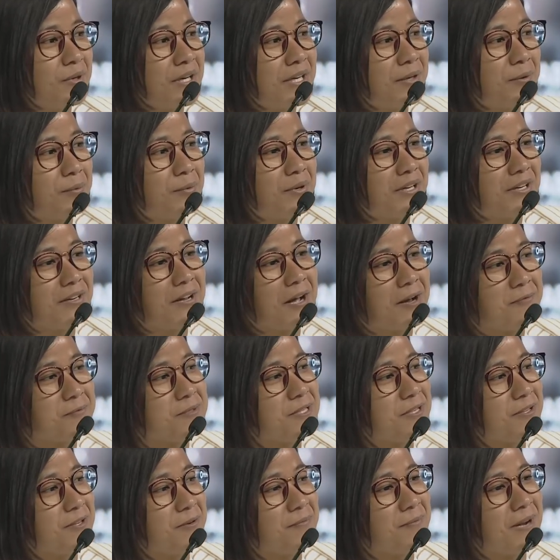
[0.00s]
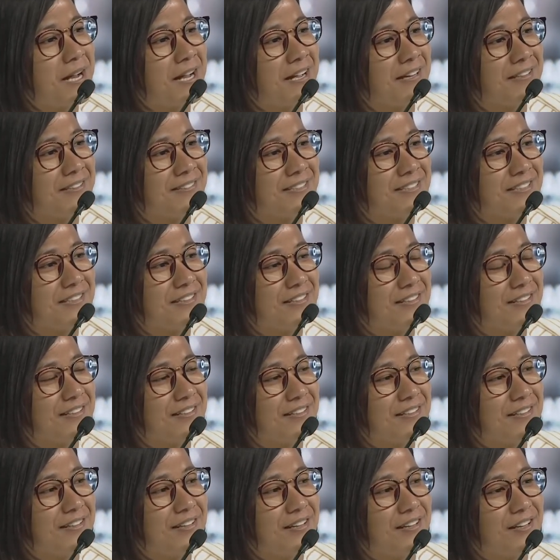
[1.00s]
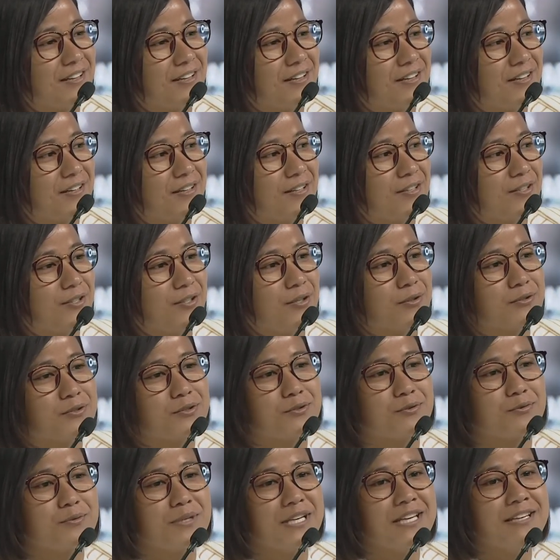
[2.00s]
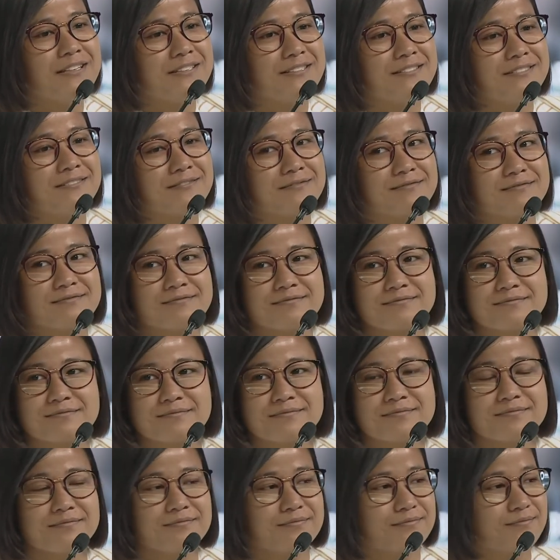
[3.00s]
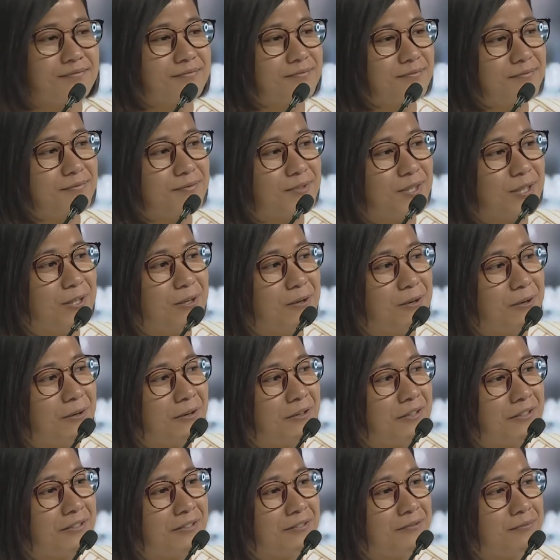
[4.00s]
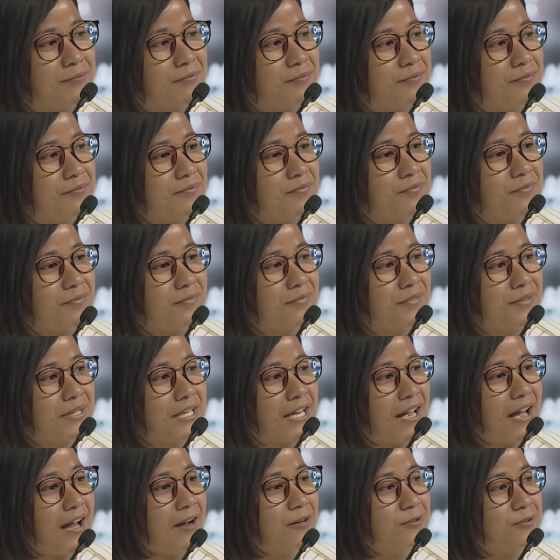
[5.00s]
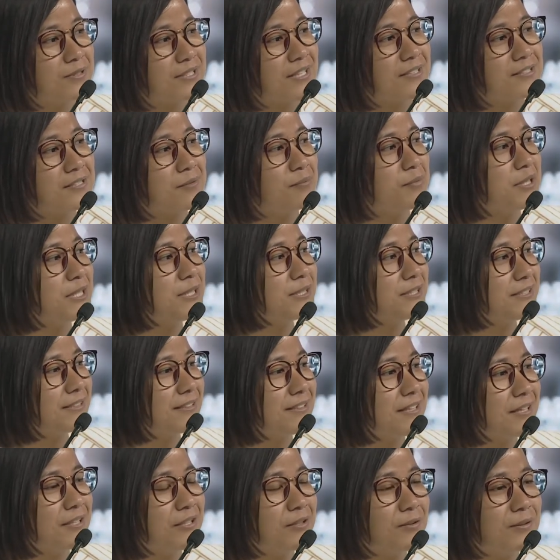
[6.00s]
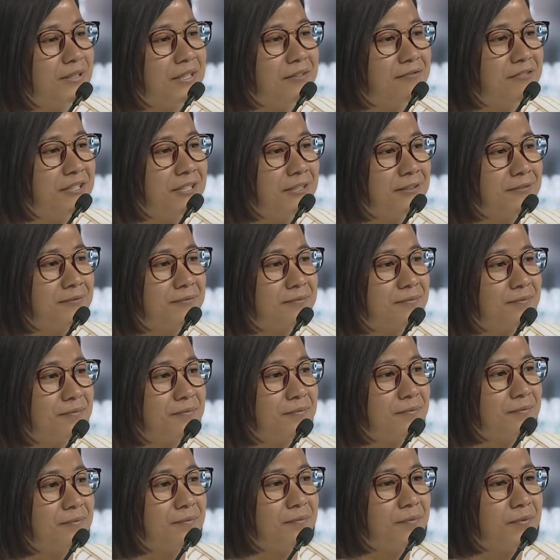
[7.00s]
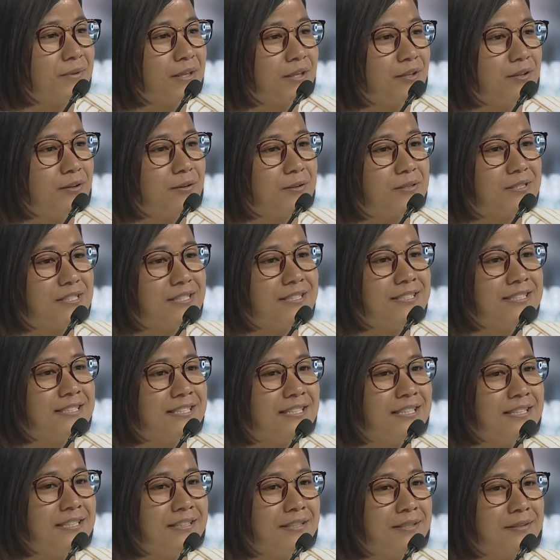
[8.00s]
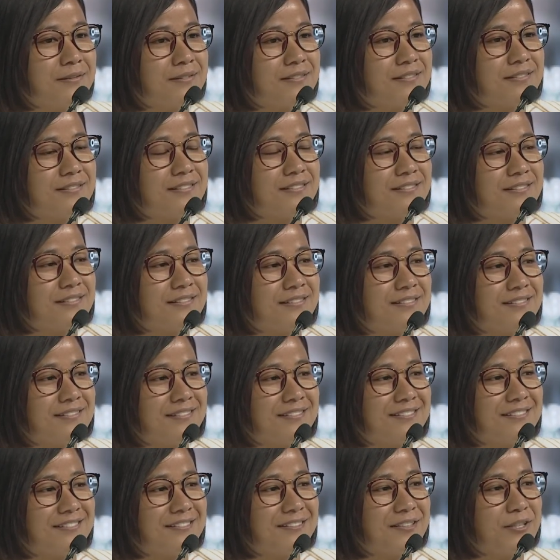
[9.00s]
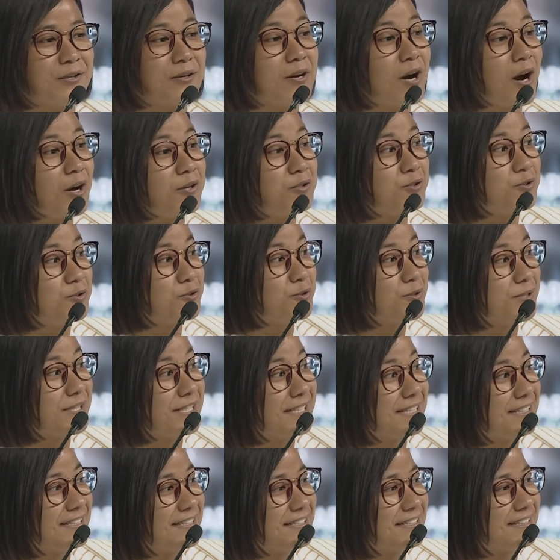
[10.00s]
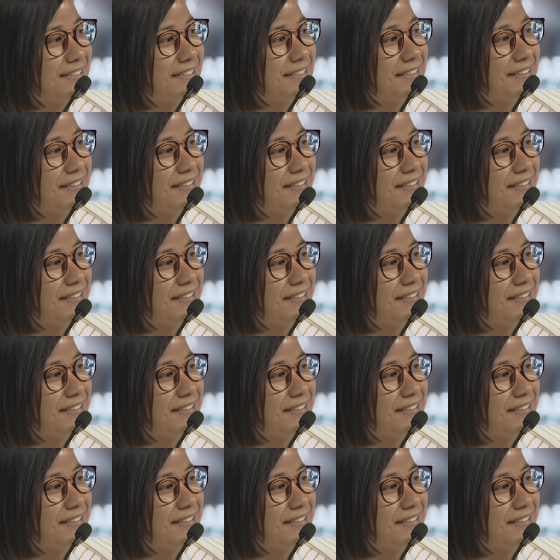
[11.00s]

What comes in your mind? Your street, your house as a building that you live in, your city, your country.